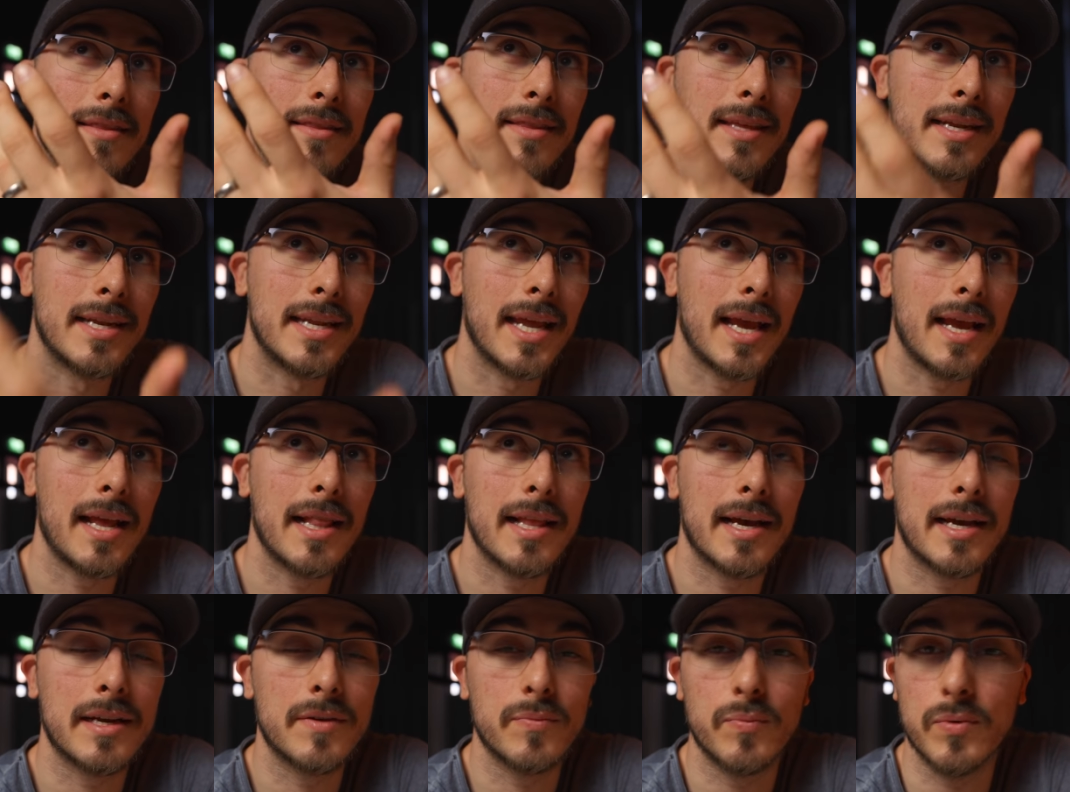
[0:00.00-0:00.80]
the
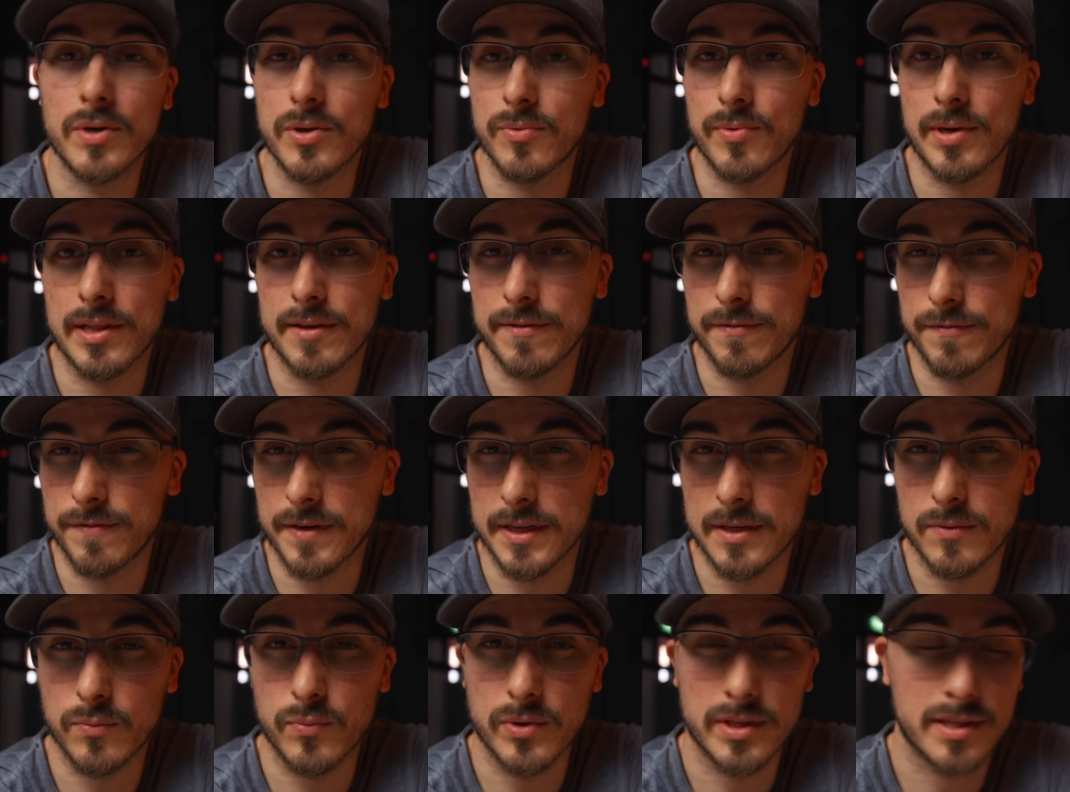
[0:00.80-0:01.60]
daylight wouldn't really
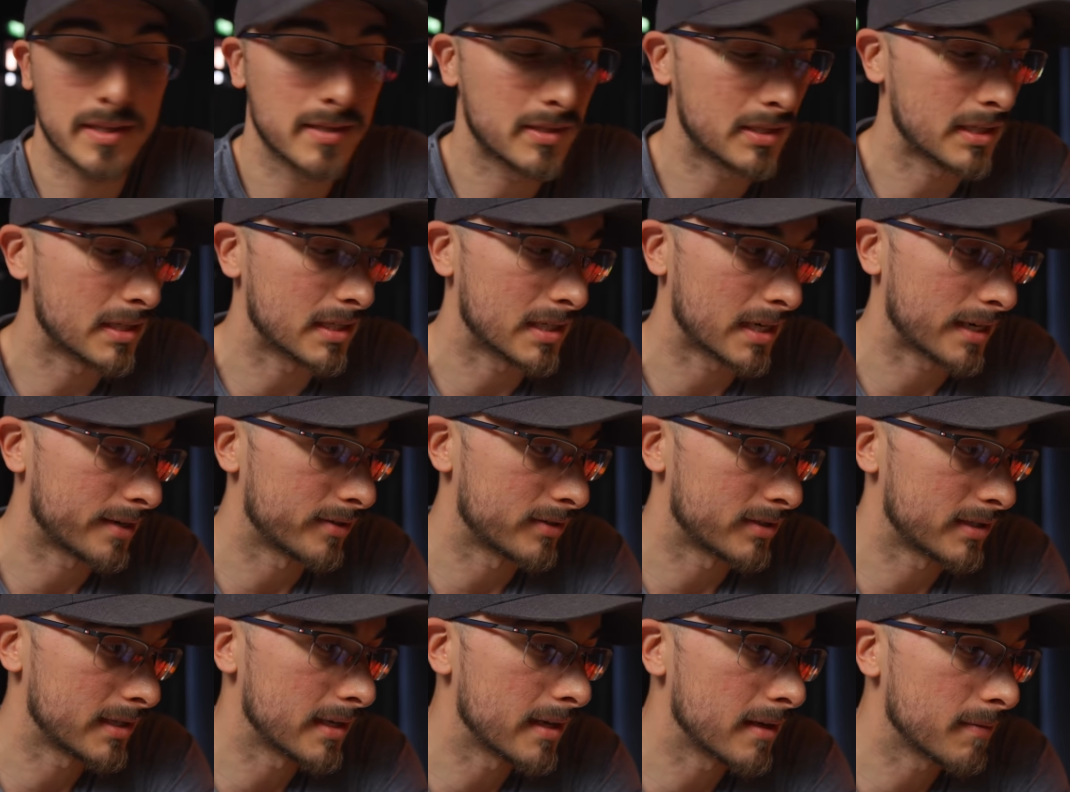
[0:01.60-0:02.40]
fit with this entire
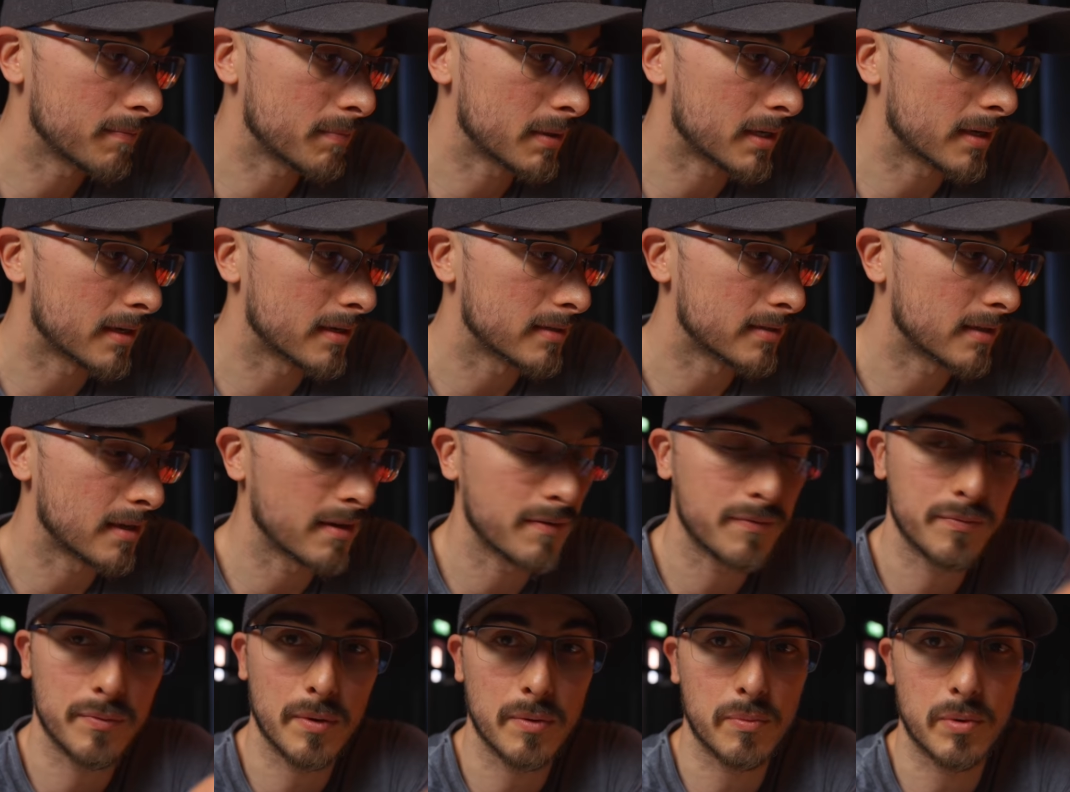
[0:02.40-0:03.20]
scene because
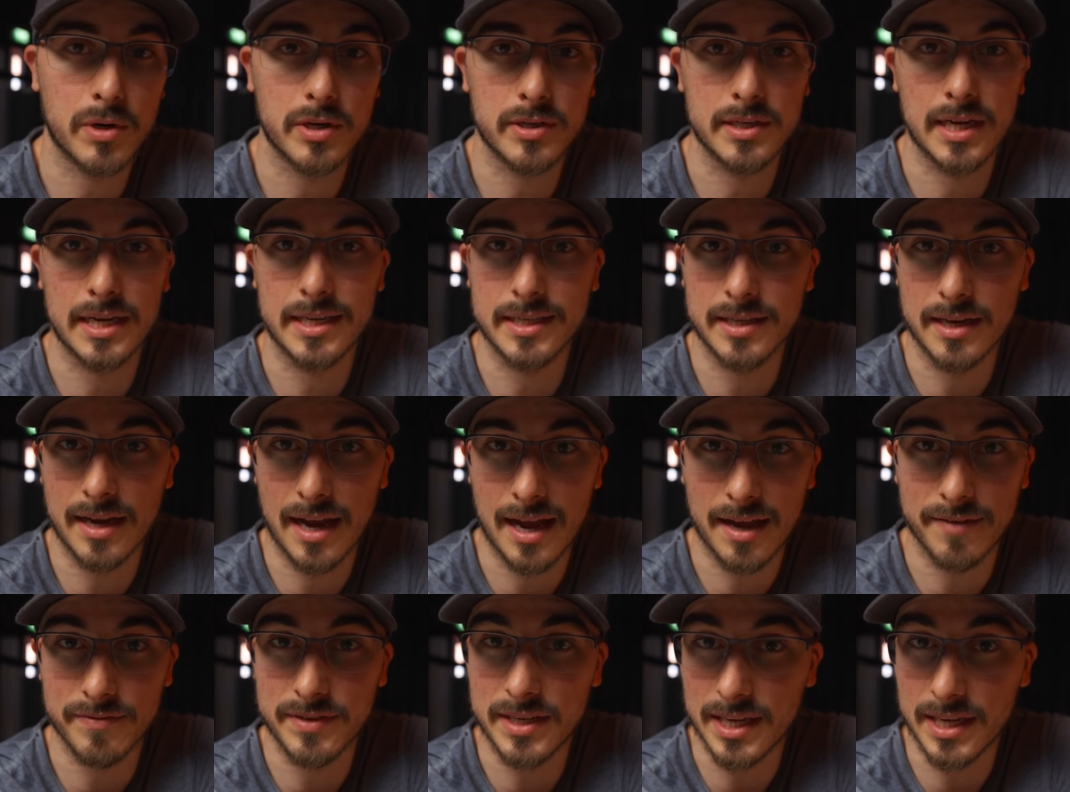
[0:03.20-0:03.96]
if we were to have